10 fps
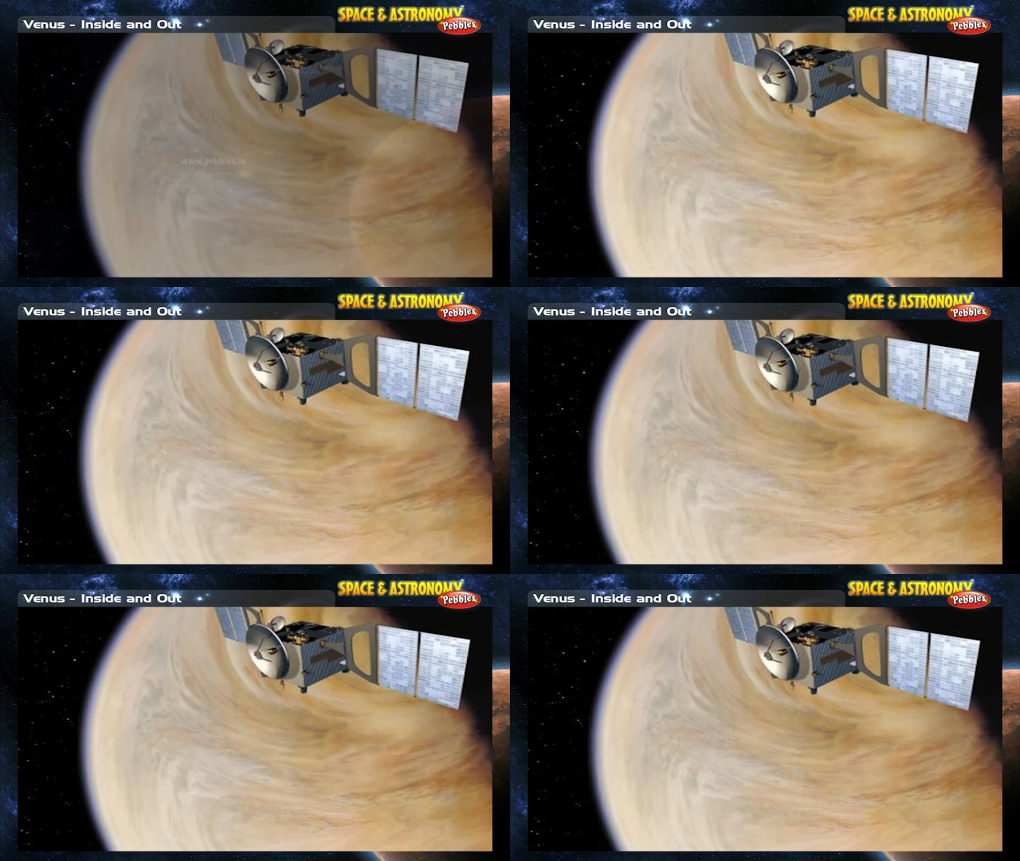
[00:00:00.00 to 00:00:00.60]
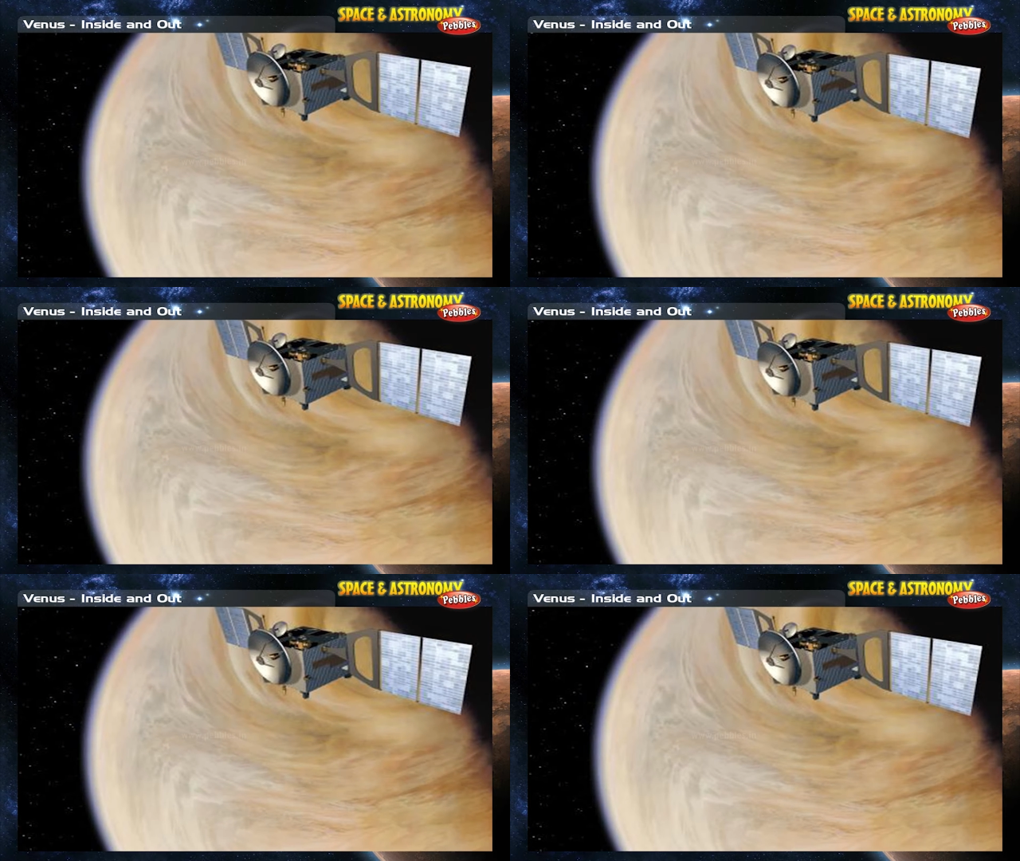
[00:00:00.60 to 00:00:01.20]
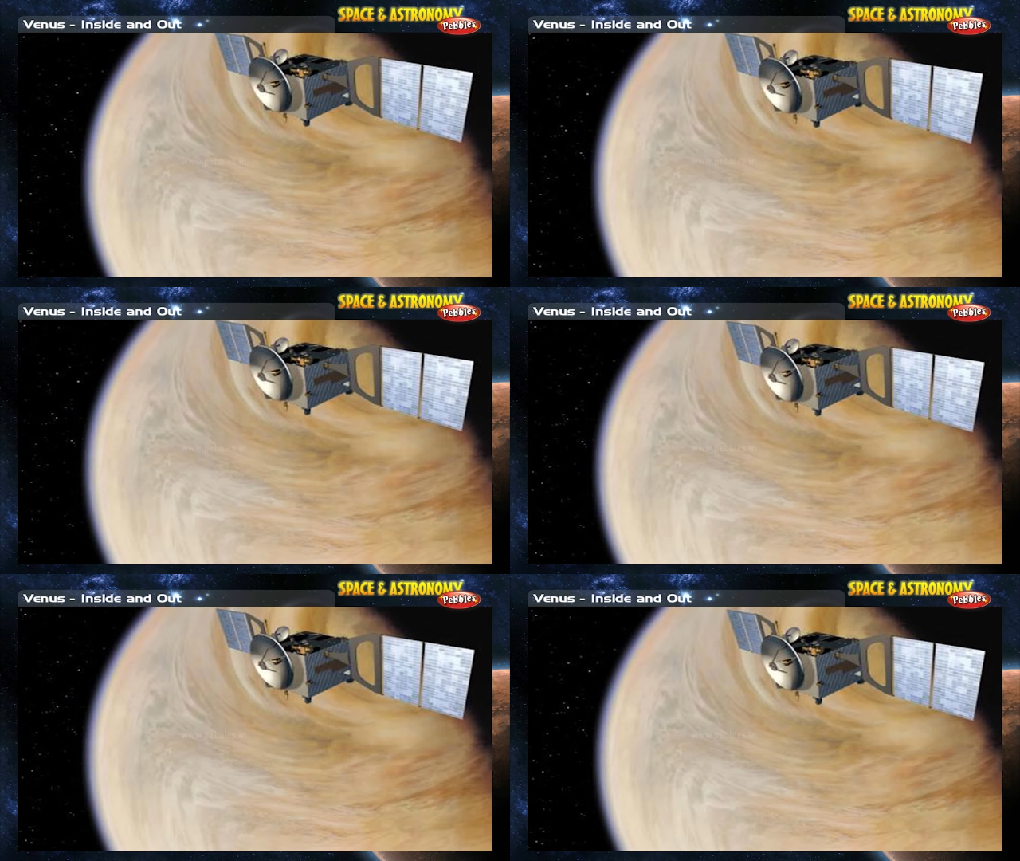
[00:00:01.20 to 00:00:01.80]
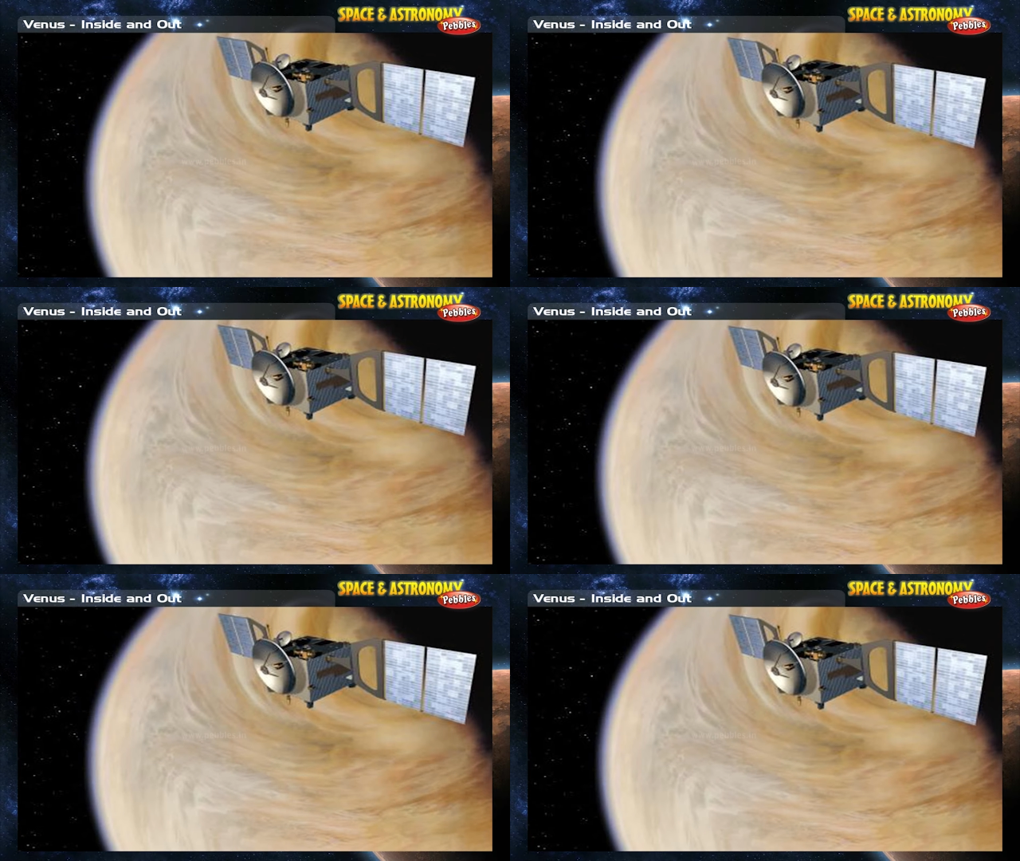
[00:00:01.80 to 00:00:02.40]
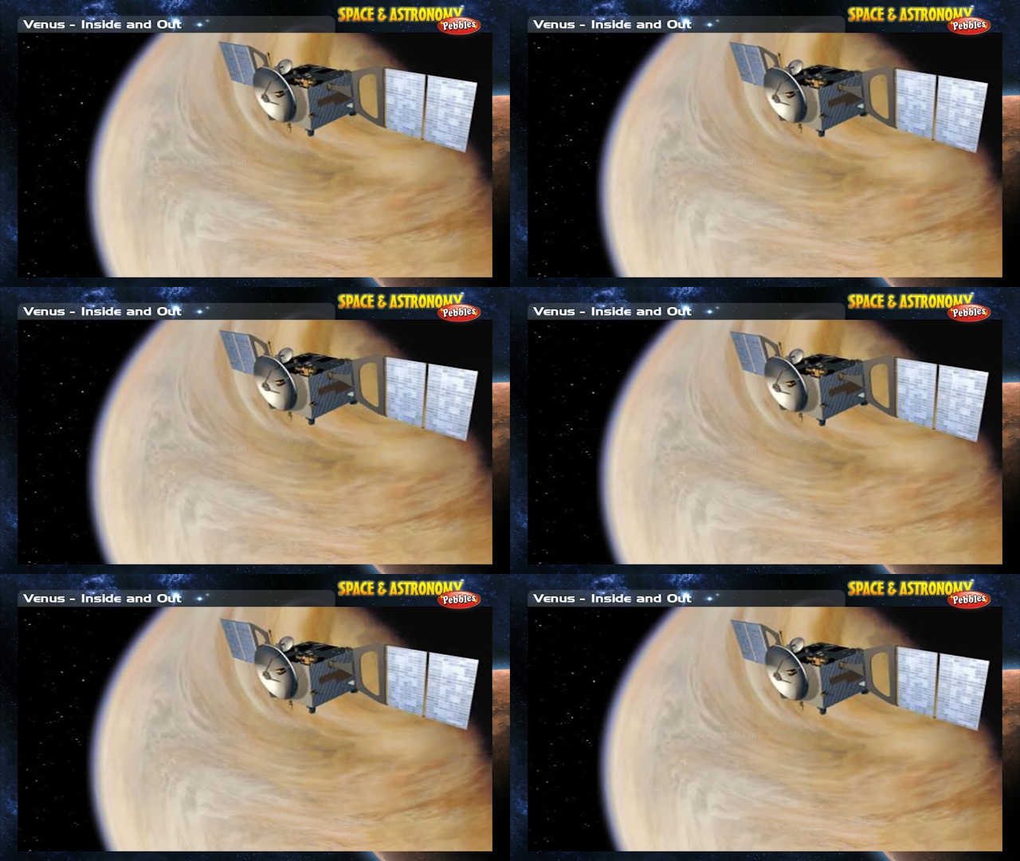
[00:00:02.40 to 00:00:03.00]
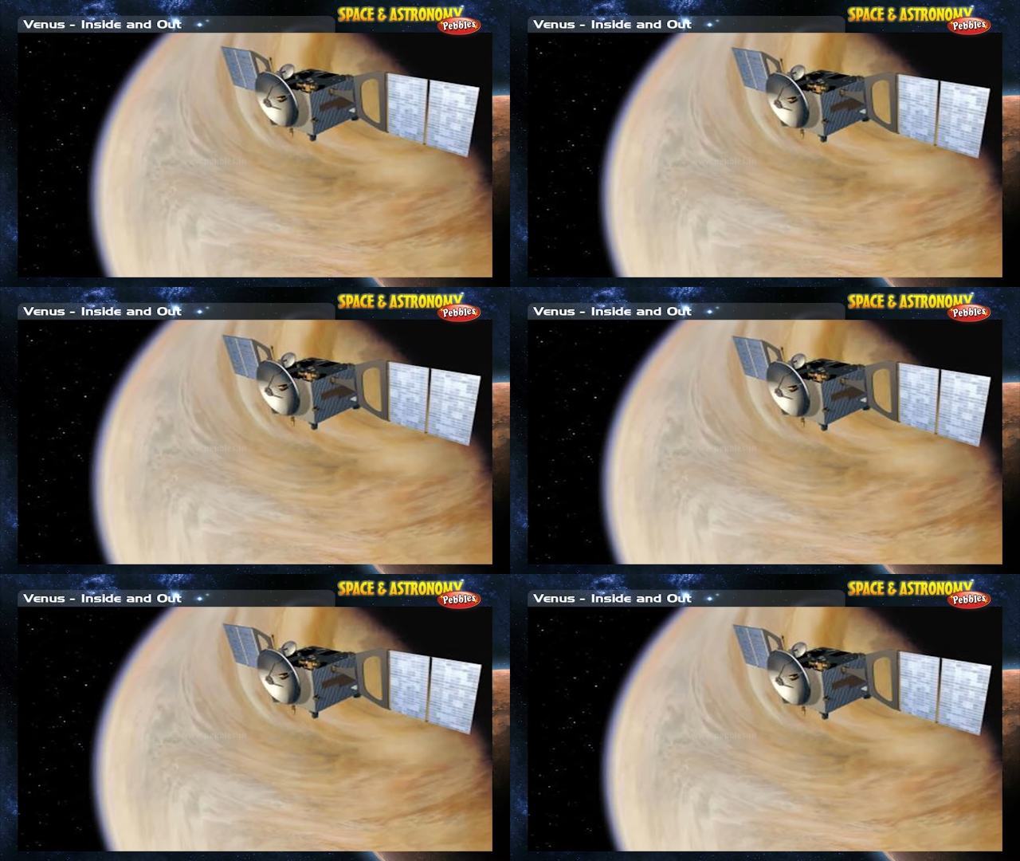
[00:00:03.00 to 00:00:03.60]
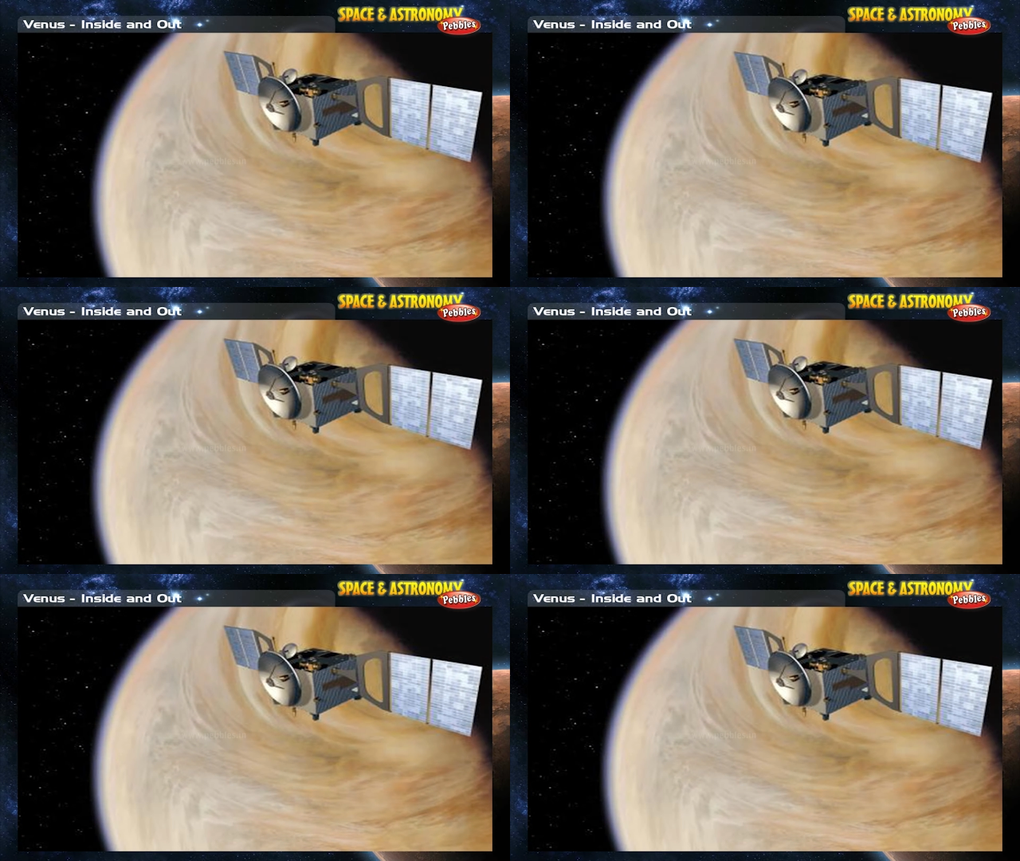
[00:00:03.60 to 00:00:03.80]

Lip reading: No face is visible, so there are no lips to read.